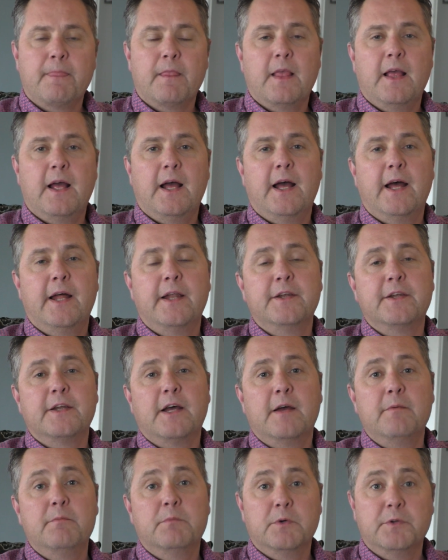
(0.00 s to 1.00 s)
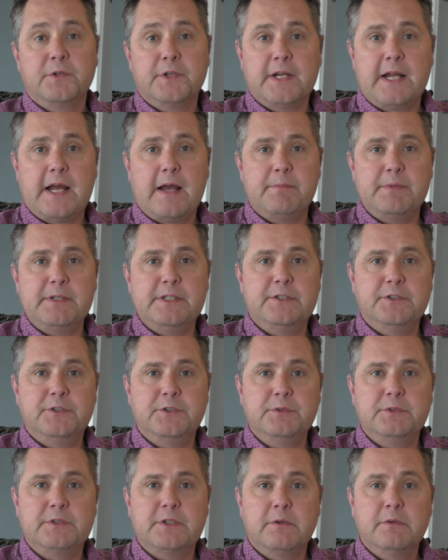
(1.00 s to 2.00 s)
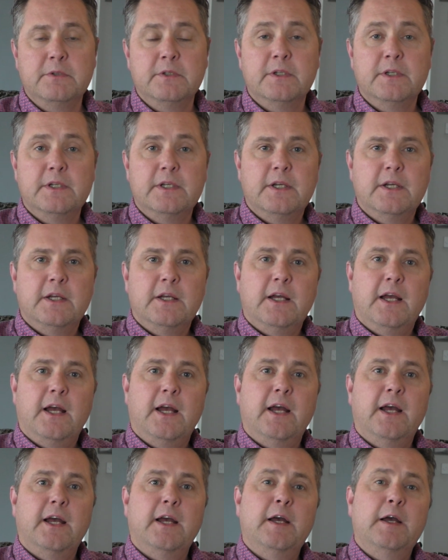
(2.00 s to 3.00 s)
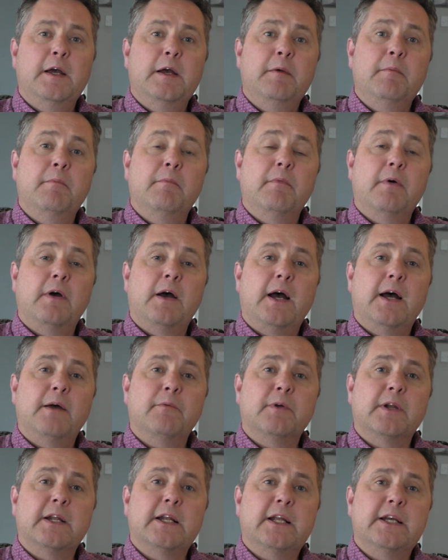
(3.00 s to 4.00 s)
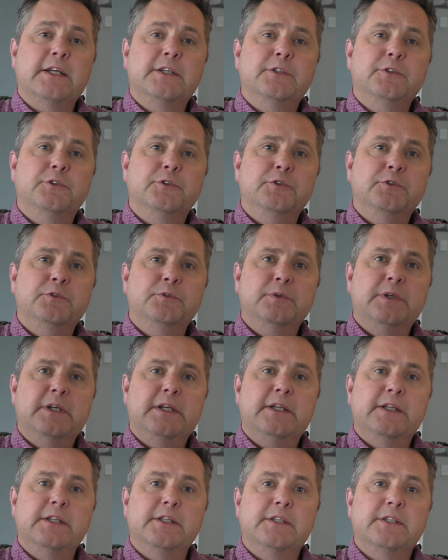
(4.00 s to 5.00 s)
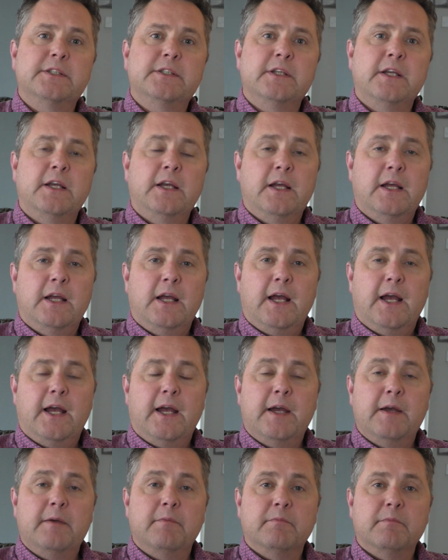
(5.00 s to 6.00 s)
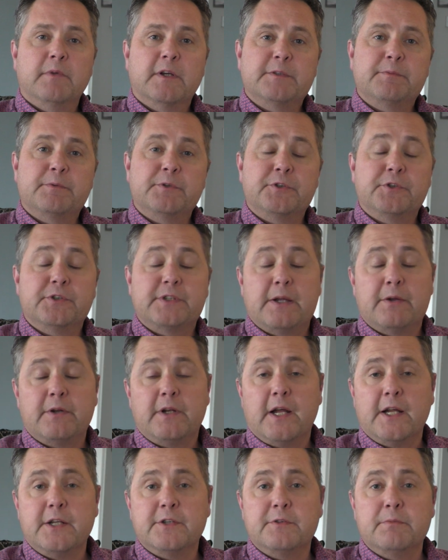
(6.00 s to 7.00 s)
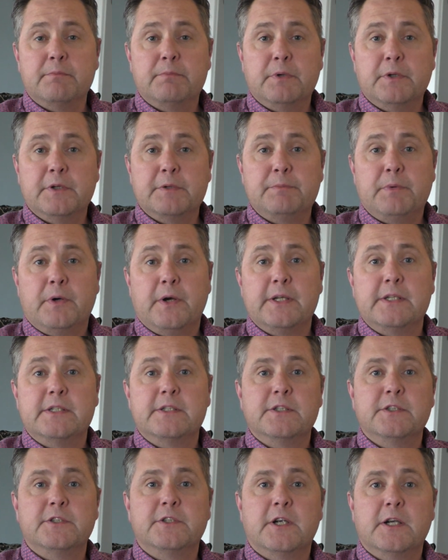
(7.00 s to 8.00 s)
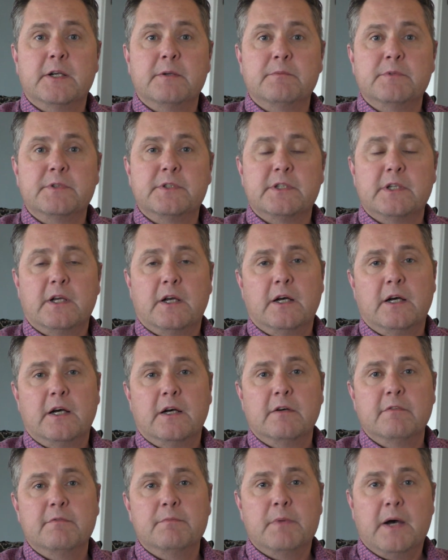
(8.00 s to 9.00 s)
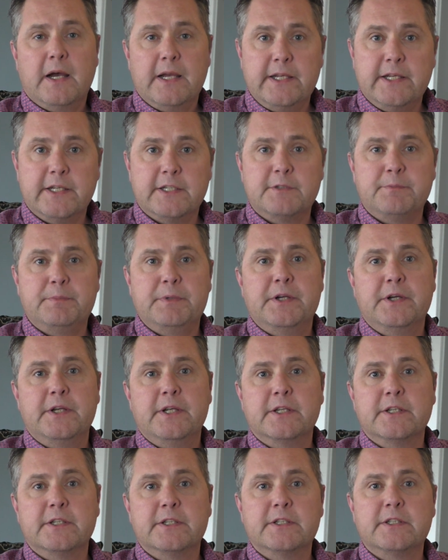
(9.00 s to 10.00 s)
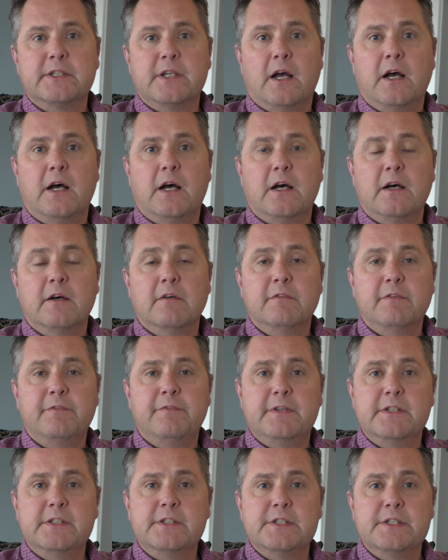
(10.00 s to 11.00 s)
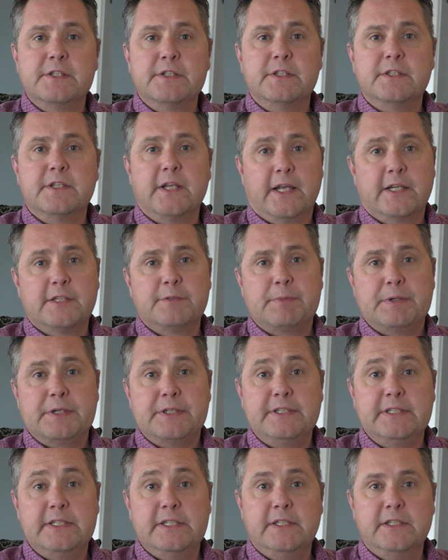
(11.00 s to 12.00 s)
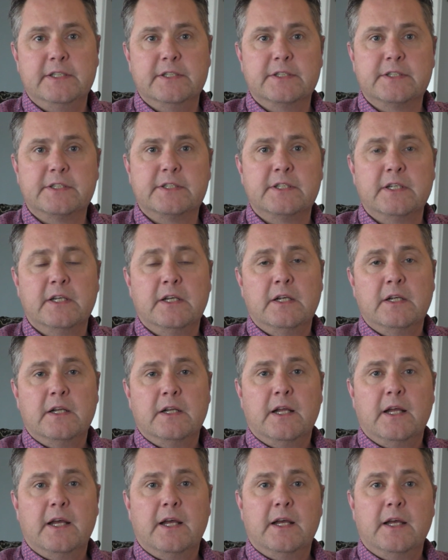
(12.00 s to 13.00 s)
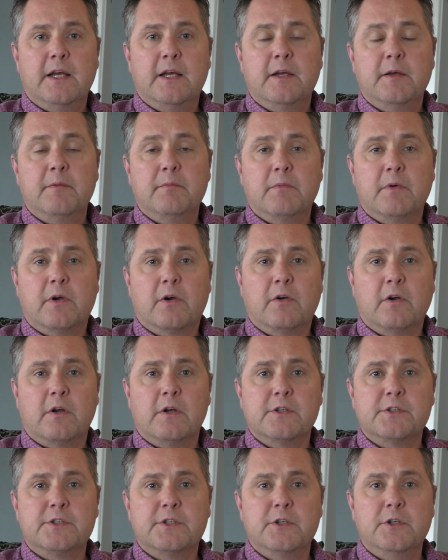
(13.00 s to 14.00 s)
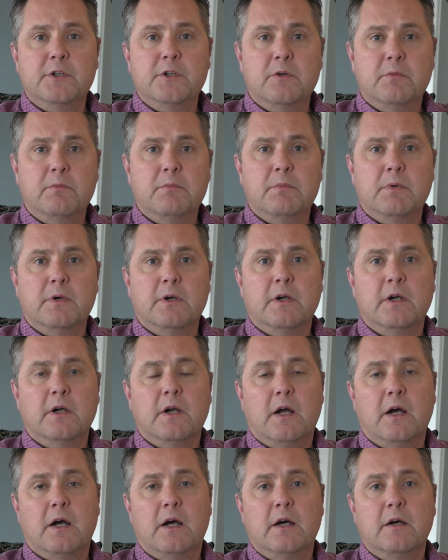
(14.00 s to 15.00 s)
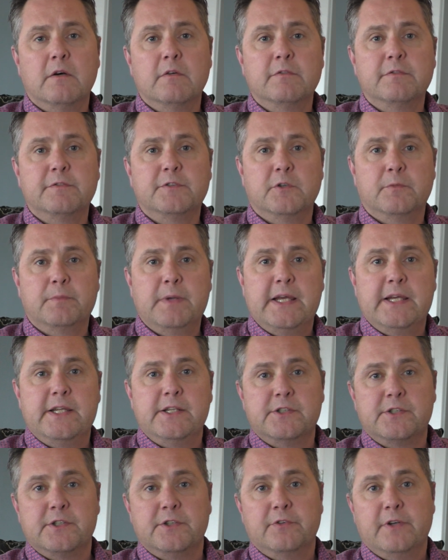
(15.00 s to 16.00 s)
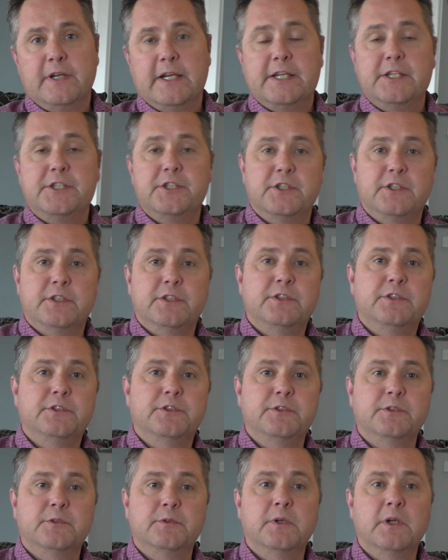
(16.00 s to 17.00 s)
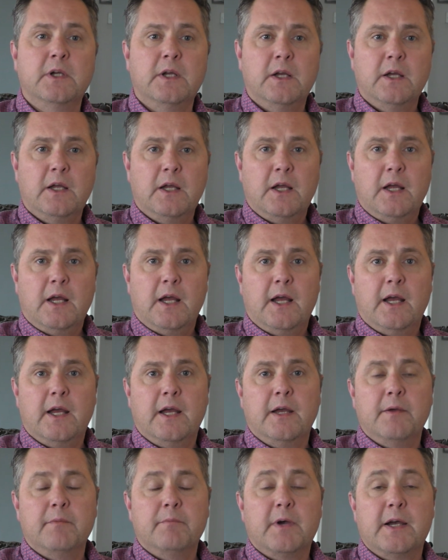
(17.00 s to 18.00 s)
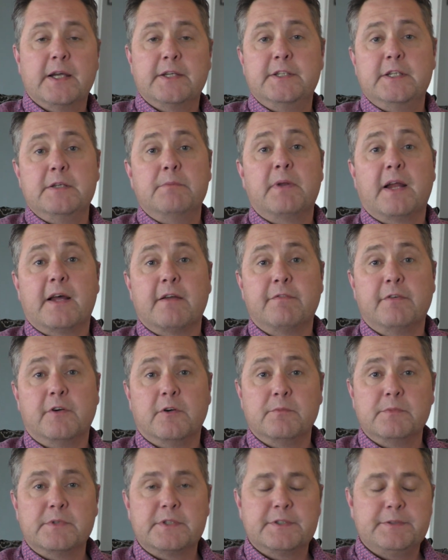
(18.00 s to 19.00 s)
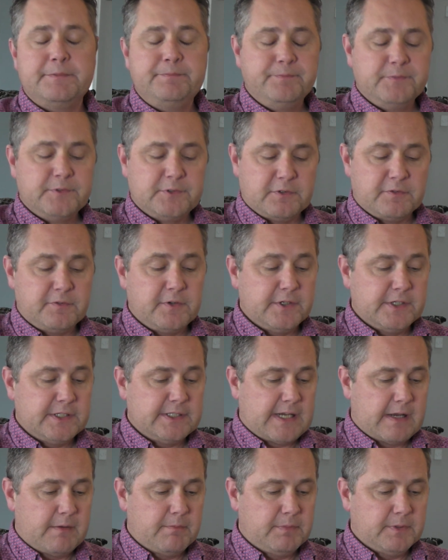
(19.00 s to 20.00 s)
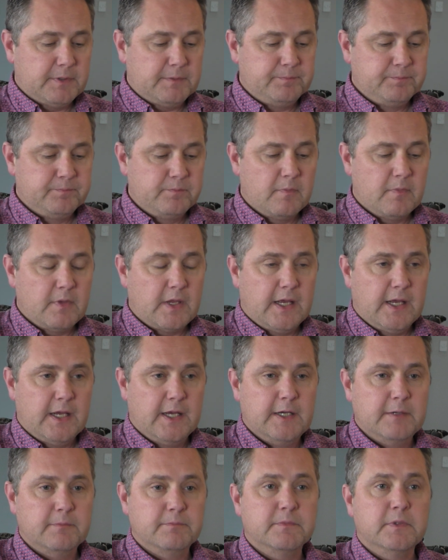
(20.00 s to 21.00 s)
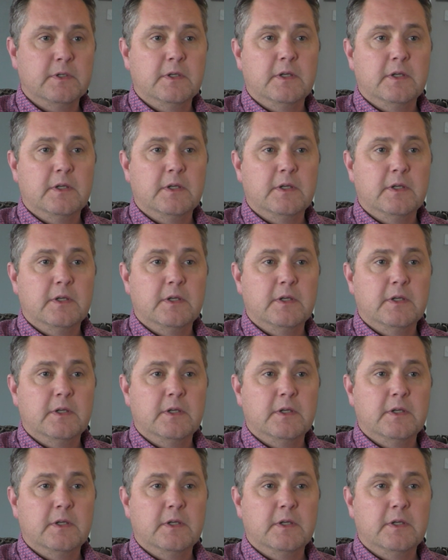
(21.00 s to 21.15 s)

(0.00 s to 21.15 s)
and I'm more than happy to do so um, and what I'd like to do is um, I suppose just outline some bullet points in terms of my experience of Vincent's expertise um, across a number of domains in relation to um, IT platforms. So for example, um,